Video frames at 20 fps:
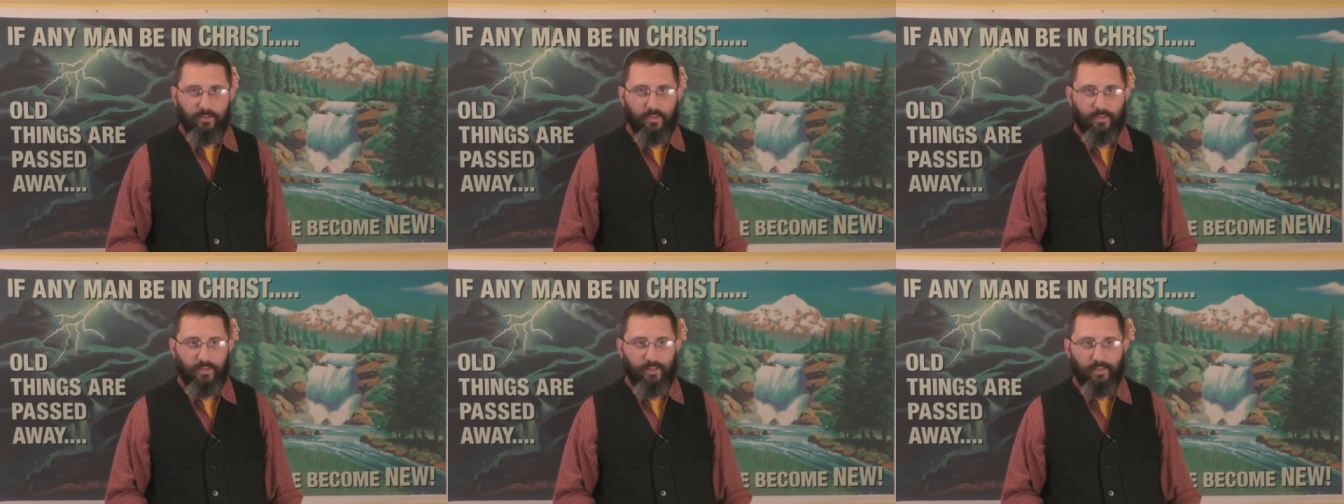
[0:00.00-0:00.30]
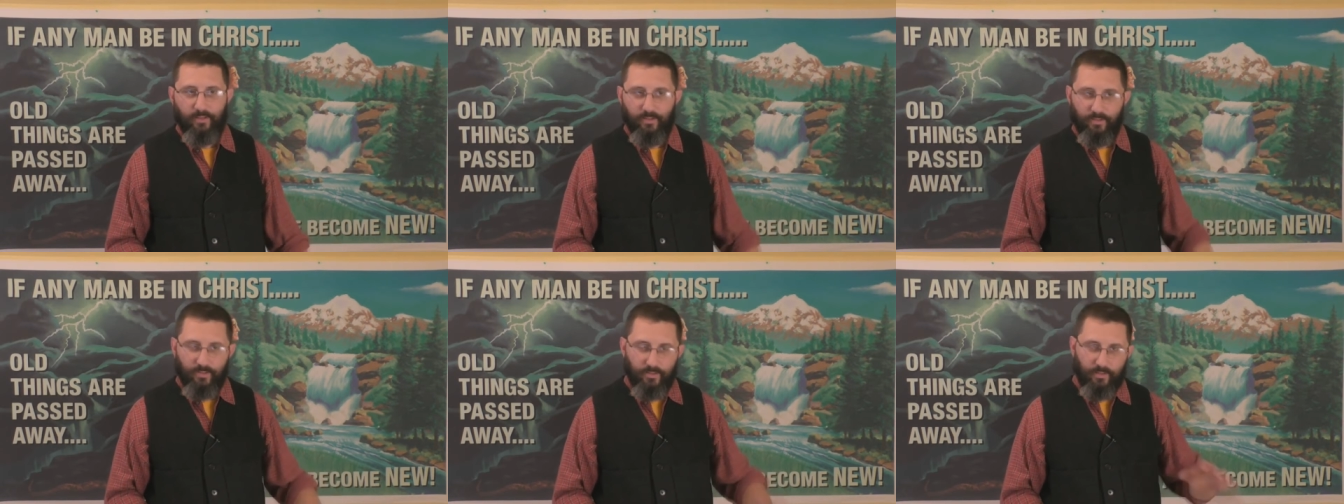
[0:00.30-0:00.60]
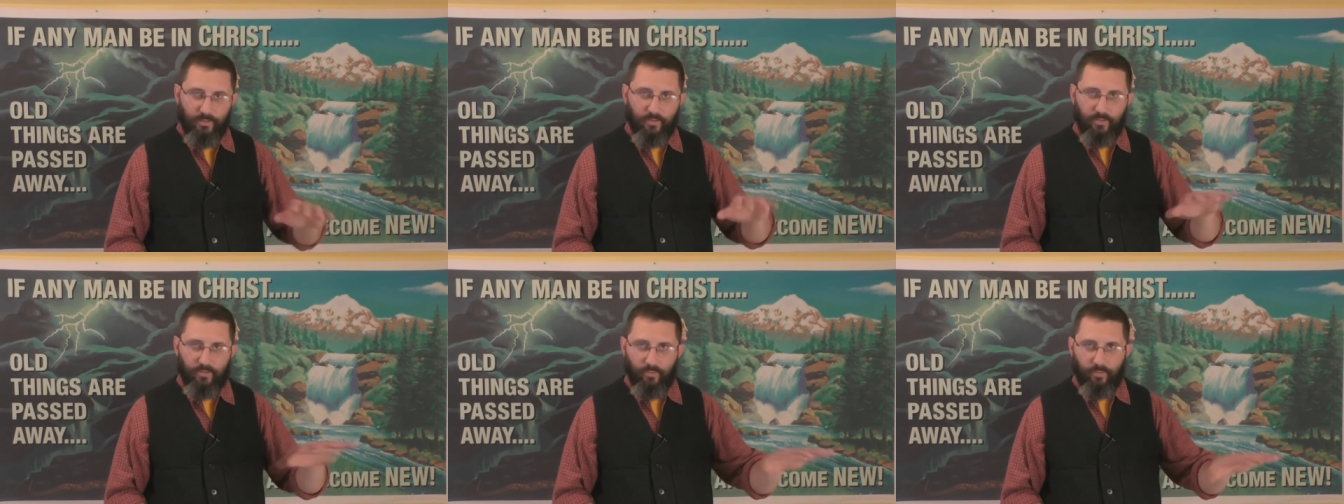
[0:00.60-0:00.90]
And then they
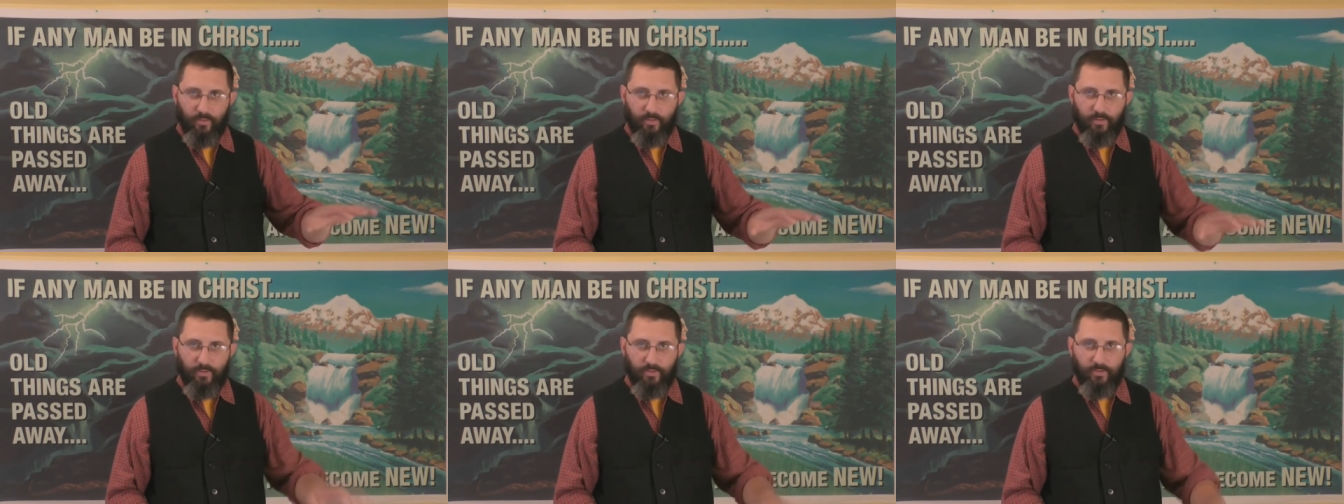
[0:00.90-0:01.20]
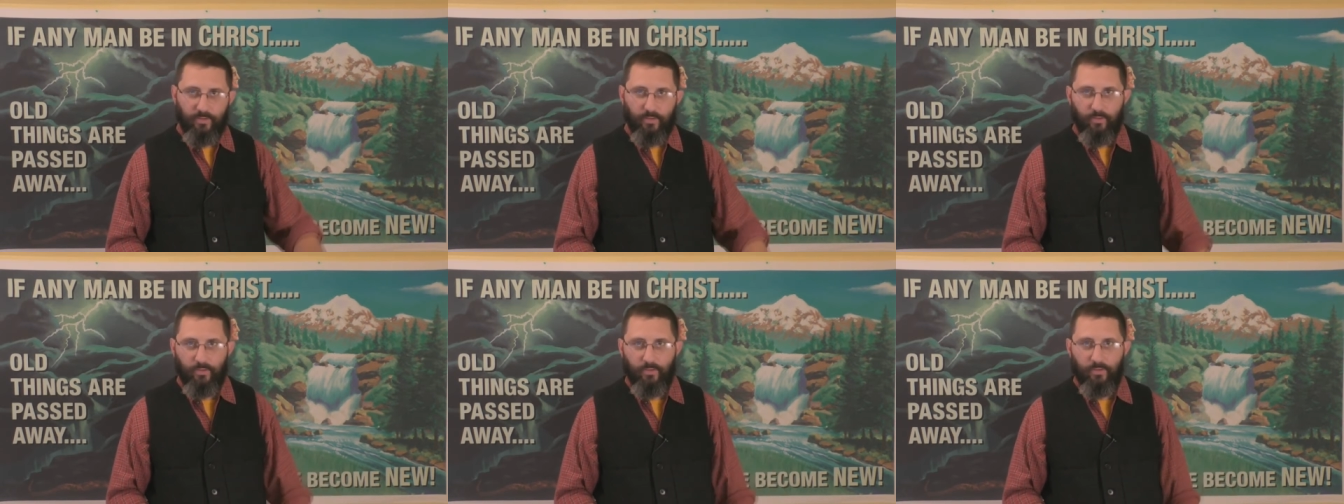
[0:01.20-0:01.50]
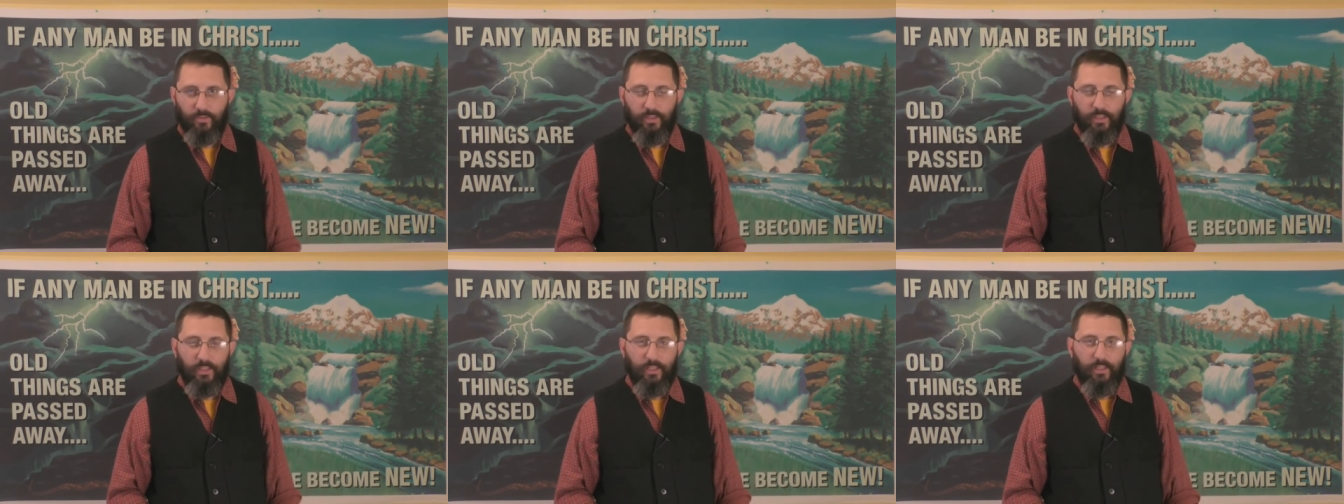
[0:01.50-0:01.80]
just destroyed the
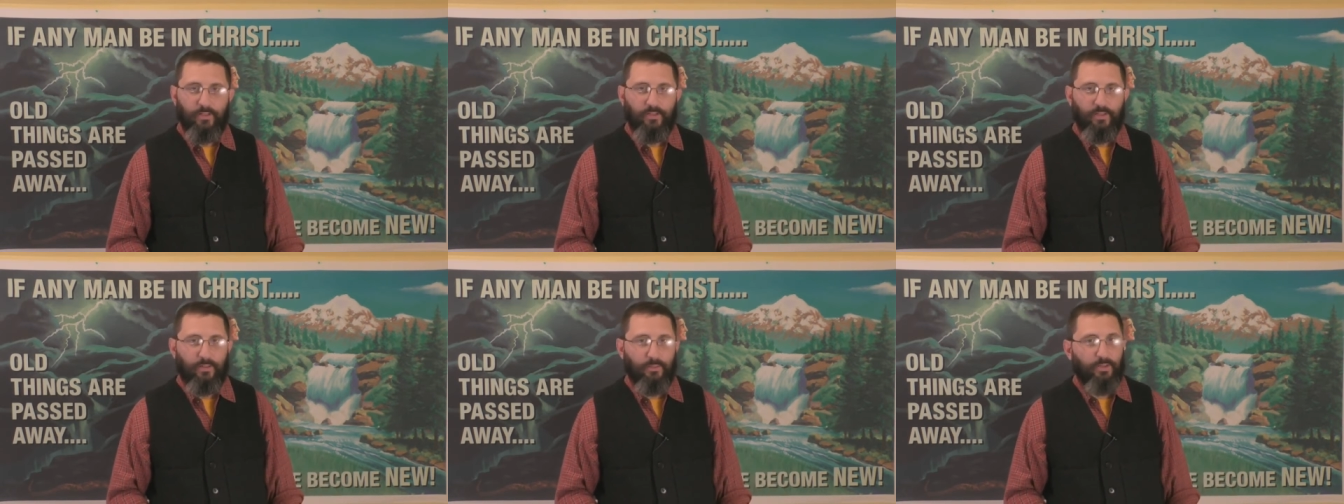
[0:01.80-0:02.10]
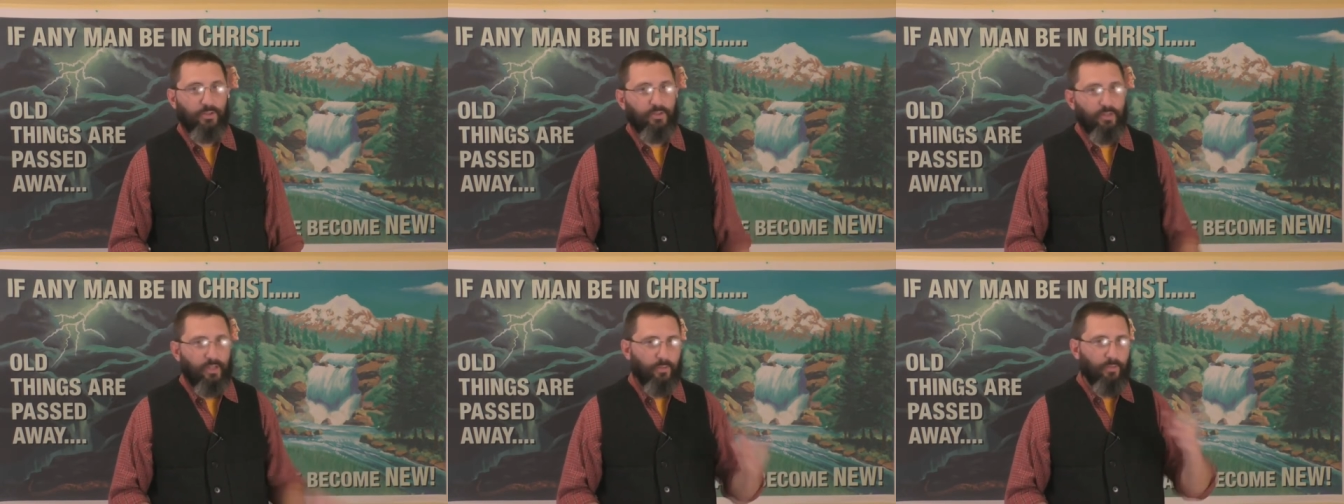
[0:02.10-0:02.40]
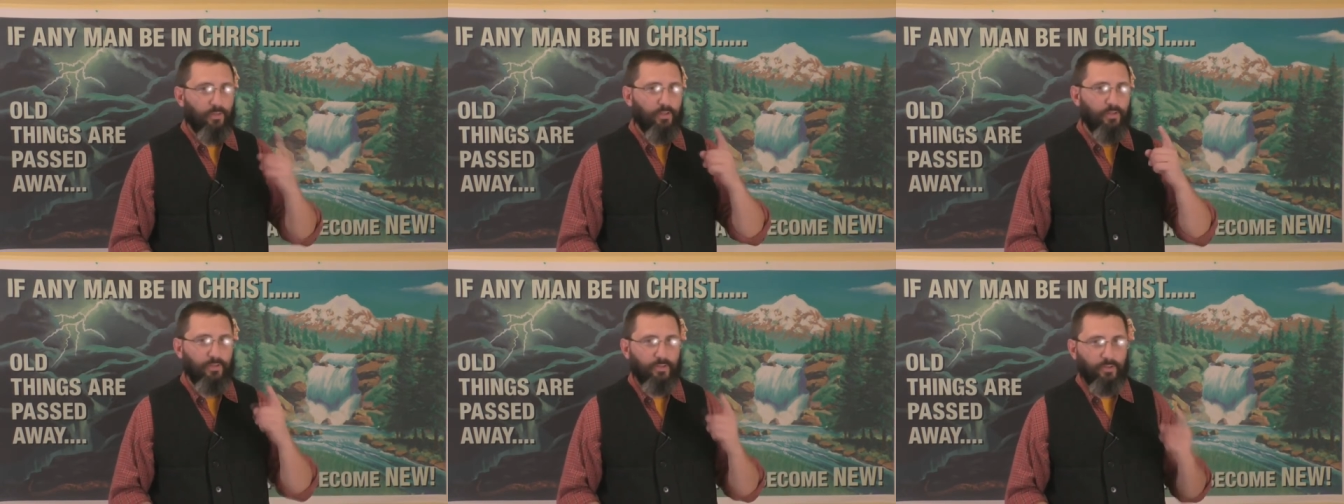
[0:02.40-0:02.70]
school. So I'm going to show you
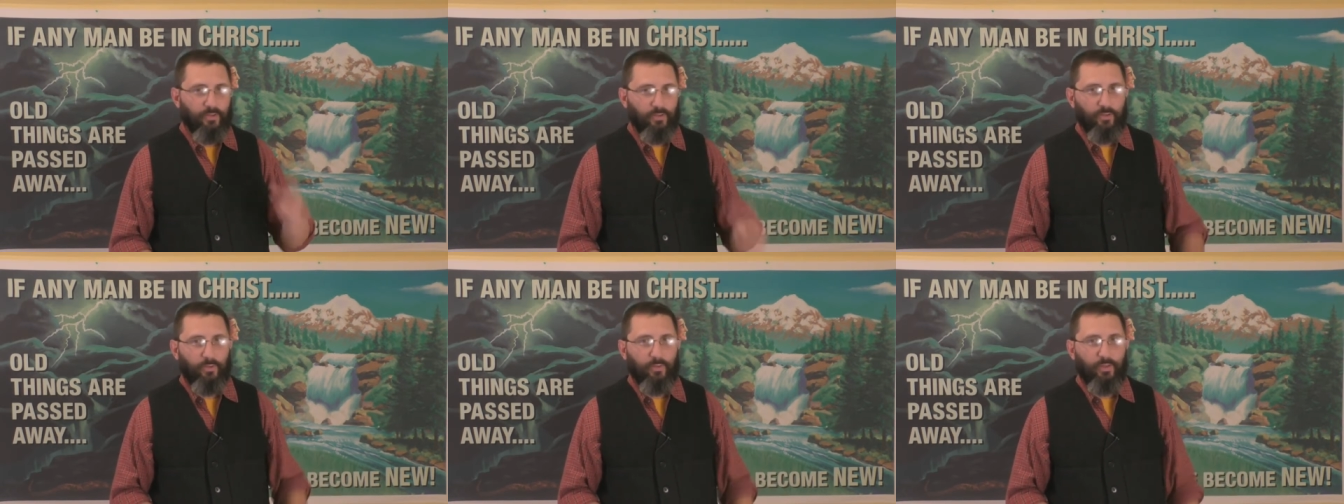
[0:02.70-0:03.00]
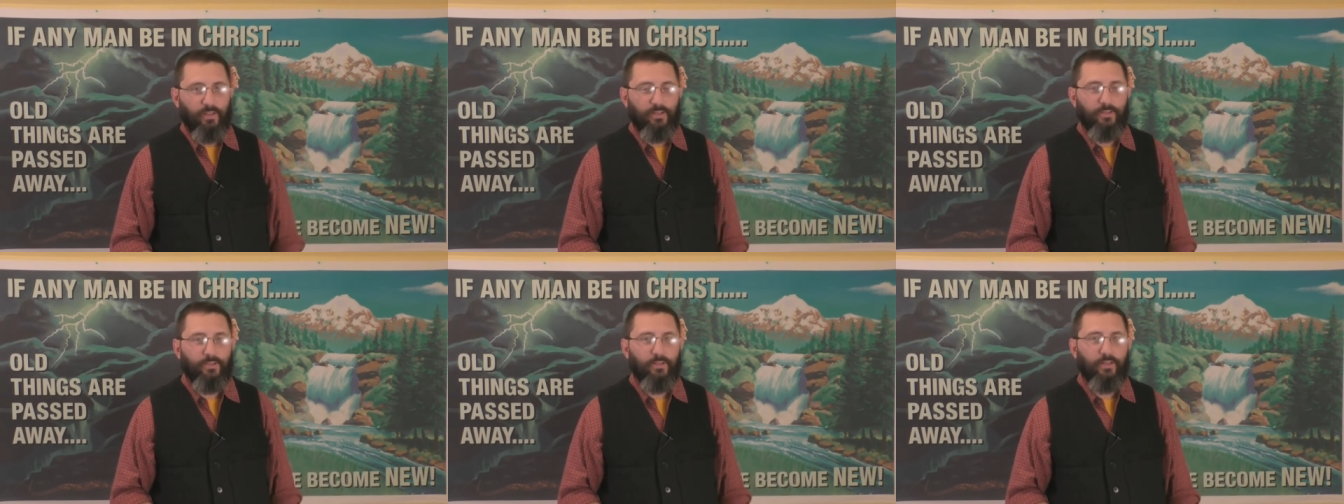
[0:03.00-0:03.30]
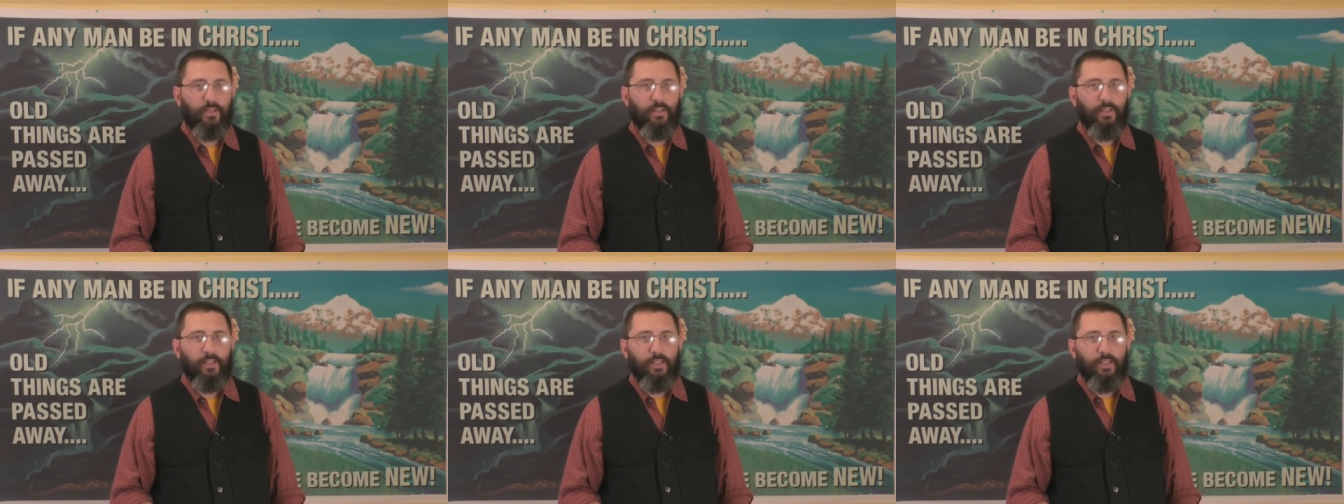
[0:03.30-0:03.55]
where the school was.